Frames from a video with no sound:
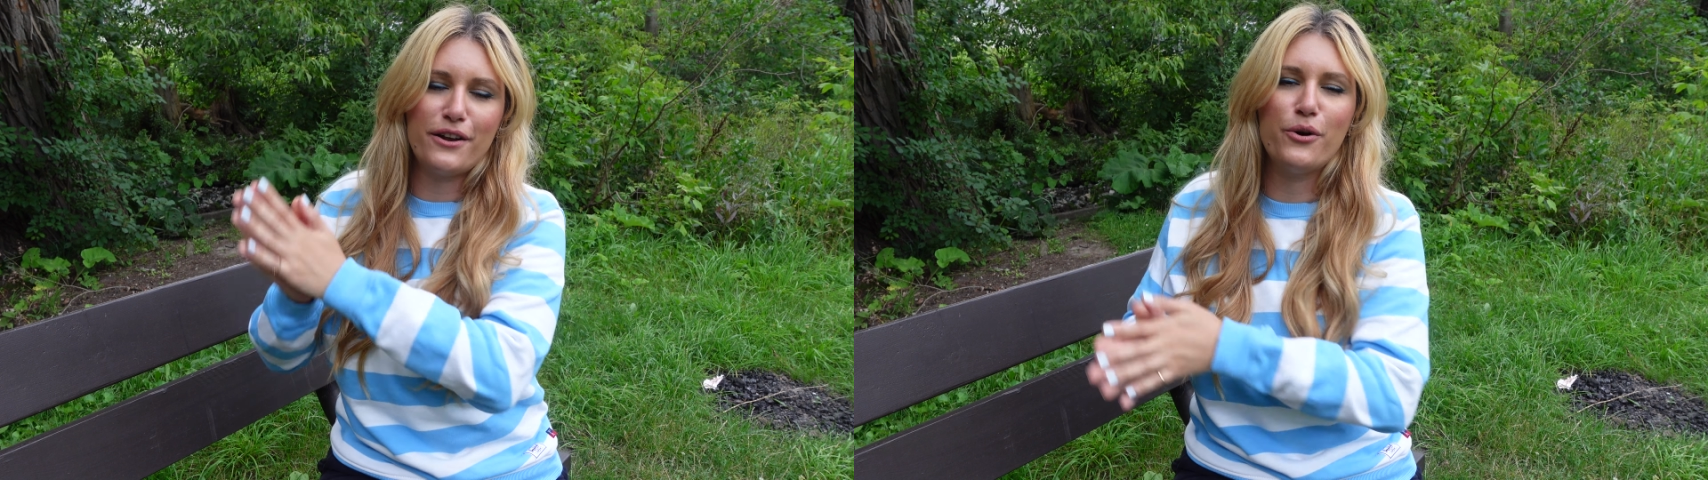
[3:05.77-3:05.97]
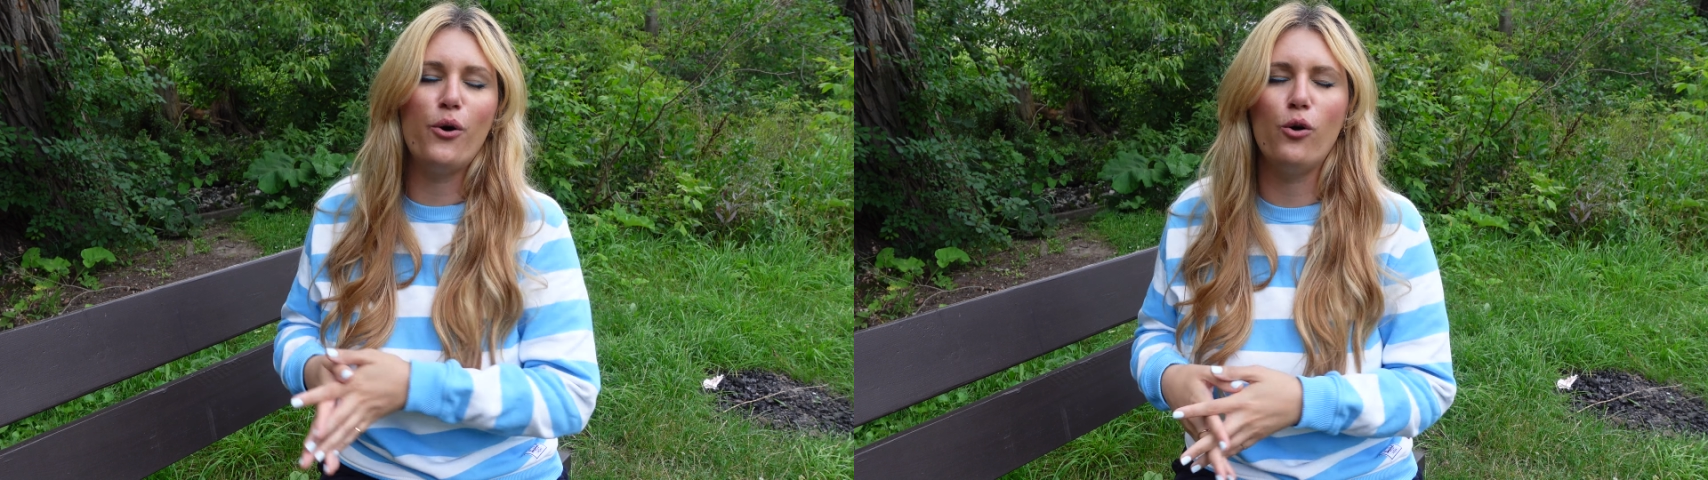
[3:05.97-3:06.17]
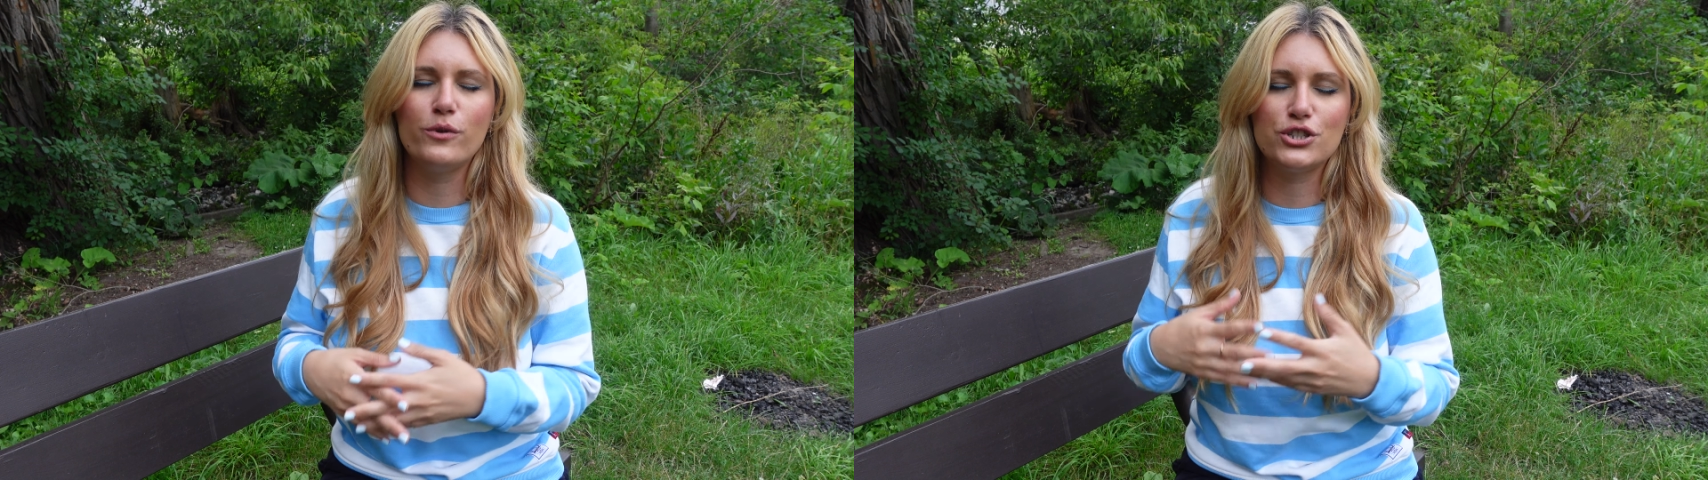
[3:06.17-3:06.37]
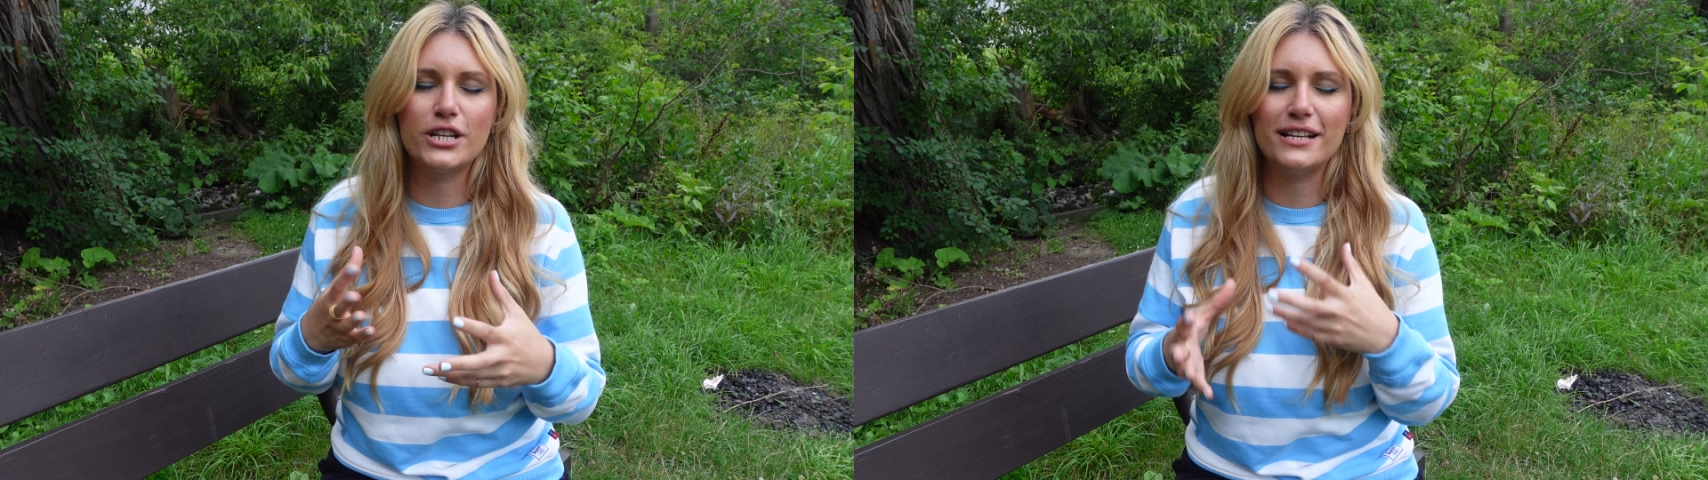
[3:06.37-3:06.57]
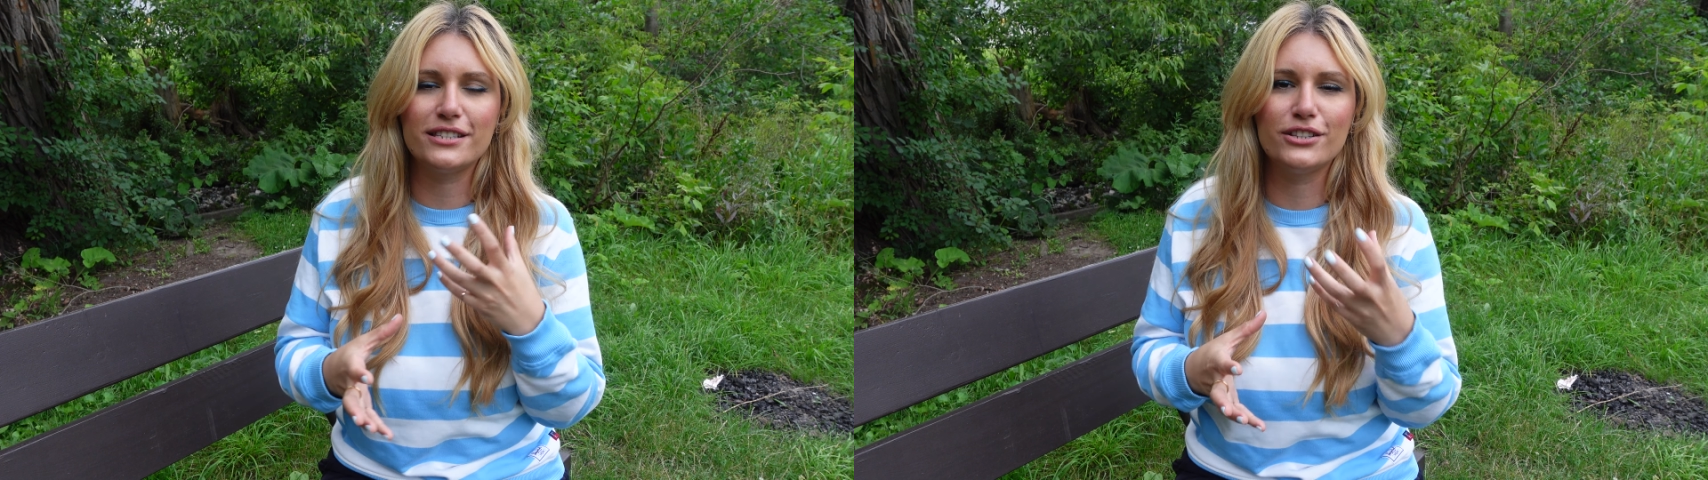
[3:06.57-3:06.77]
that hole, which
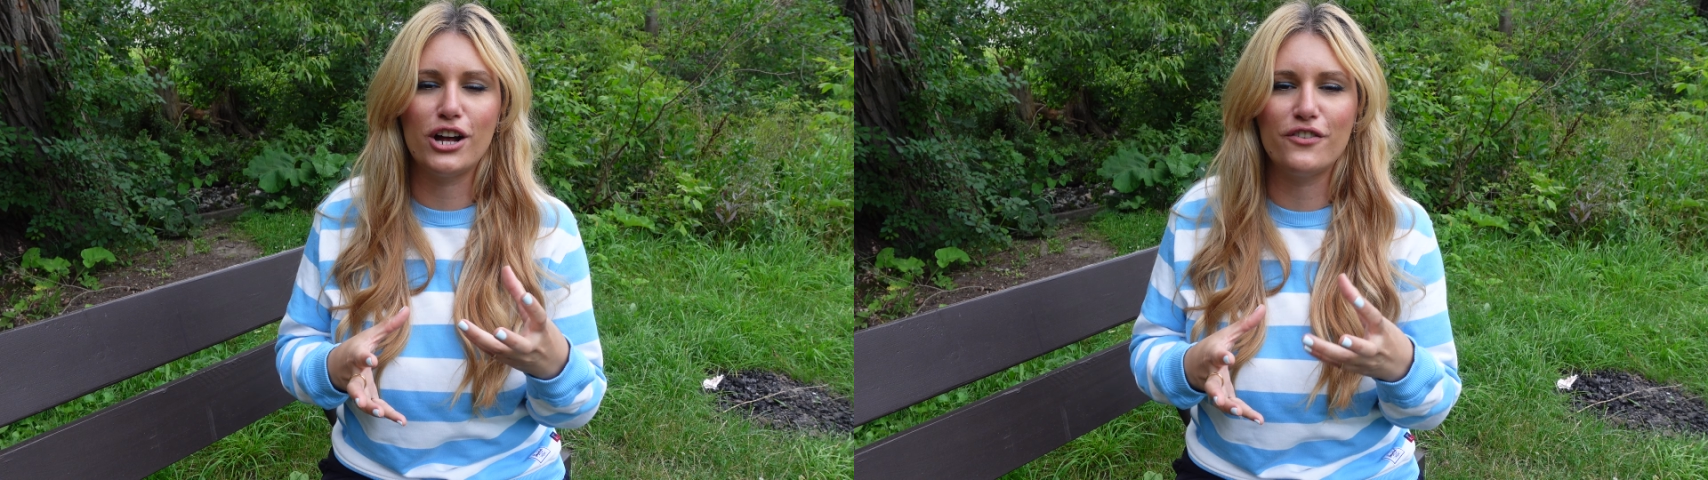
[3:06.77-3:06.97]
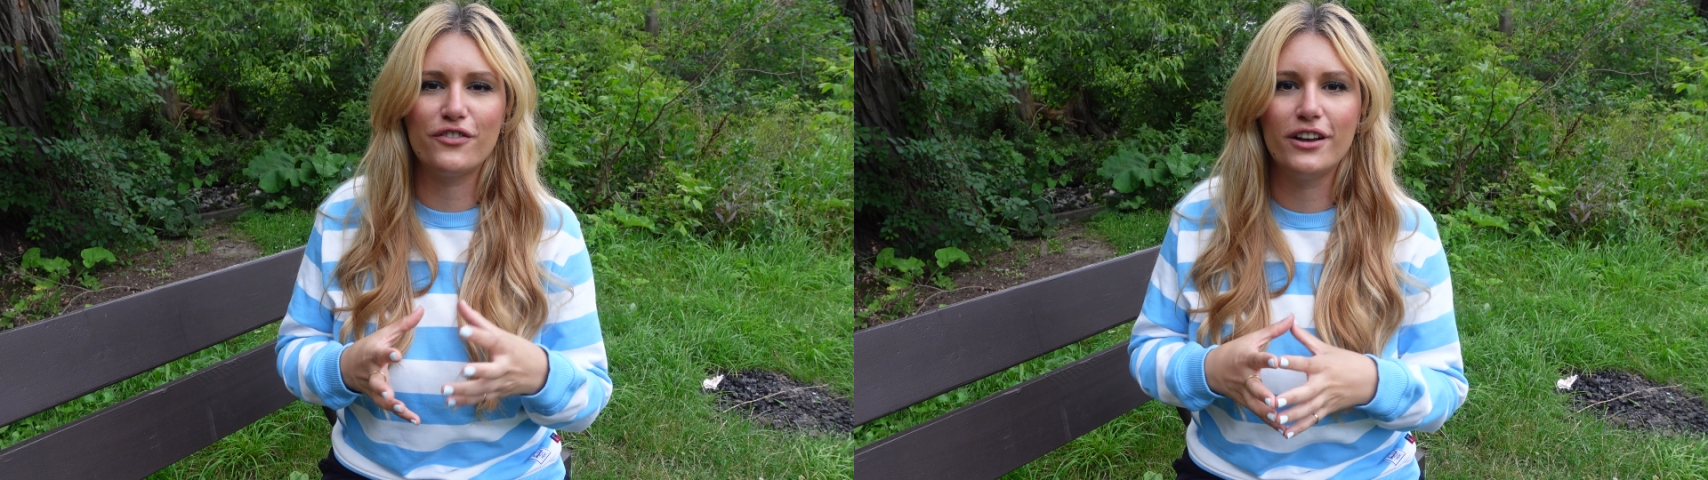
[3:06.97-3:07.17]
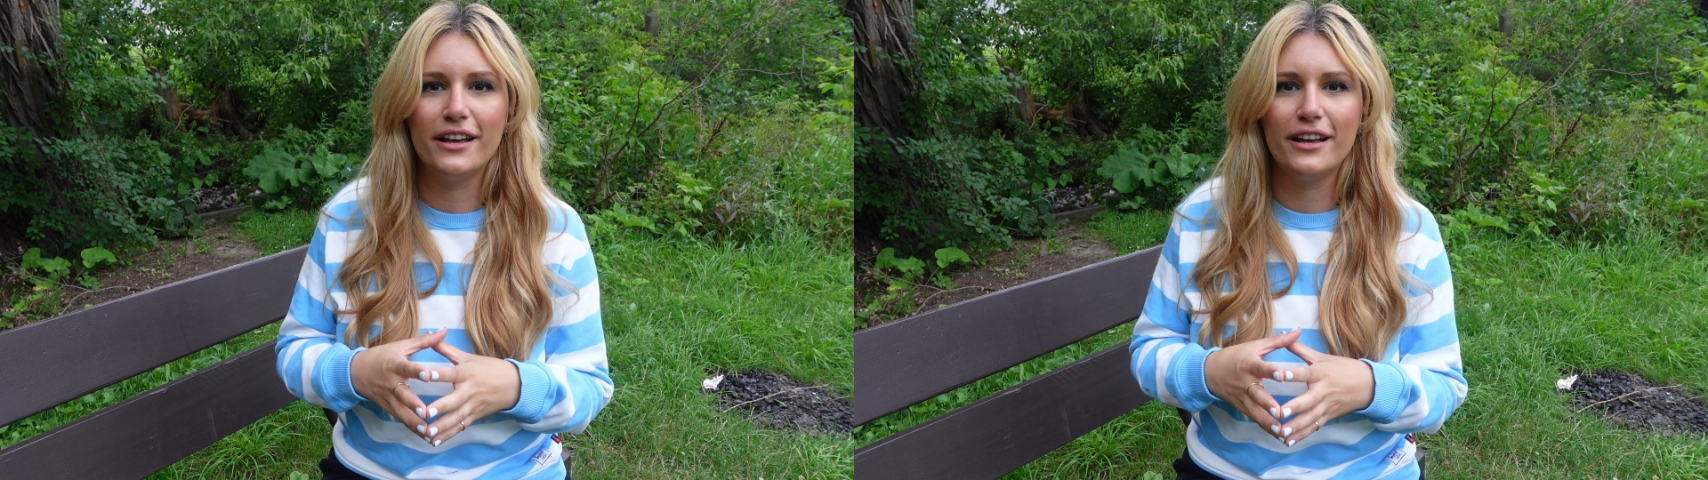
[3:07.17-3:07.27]
takes a lot of,